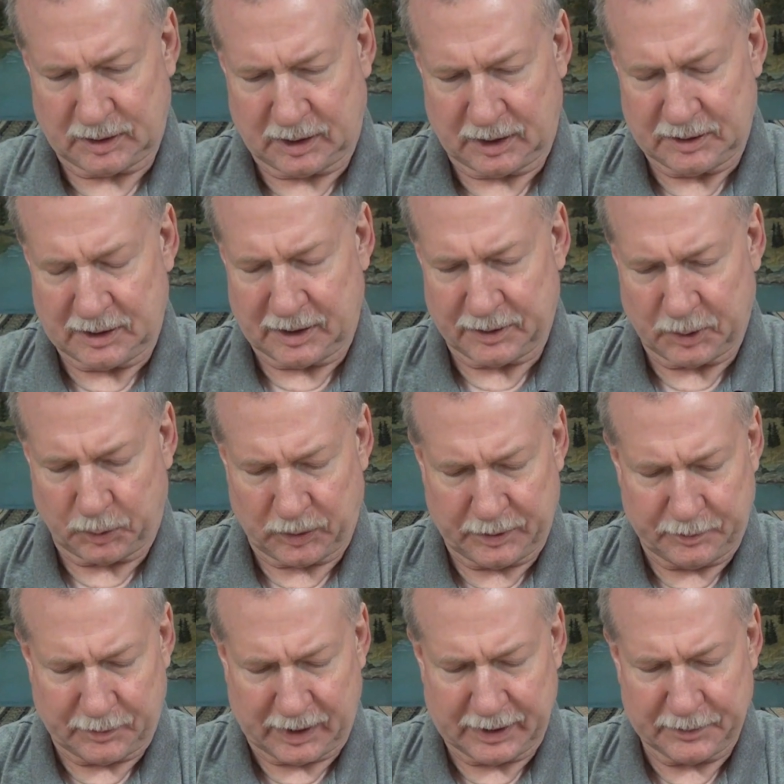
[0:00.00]
another
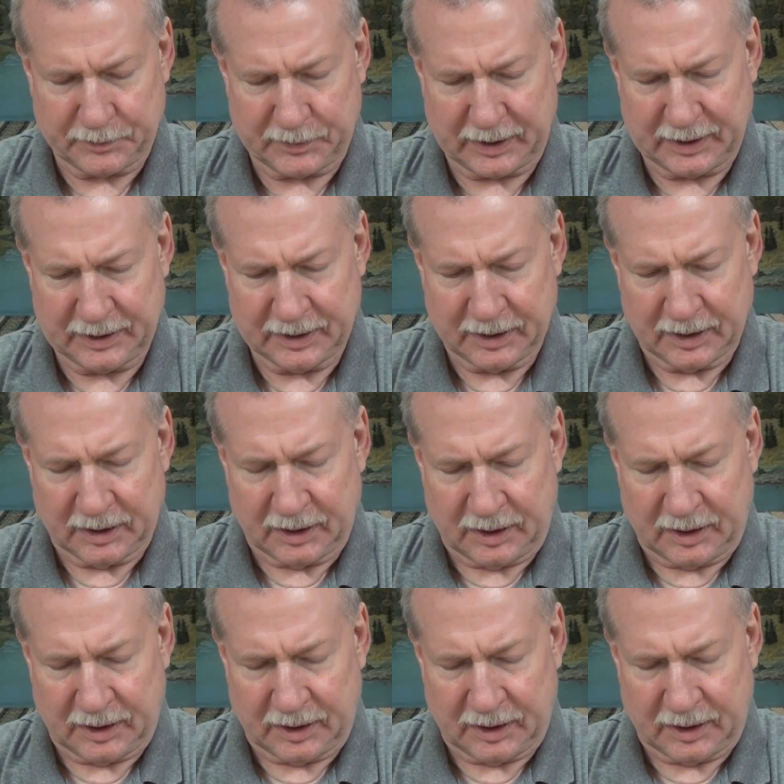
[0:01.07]
one might be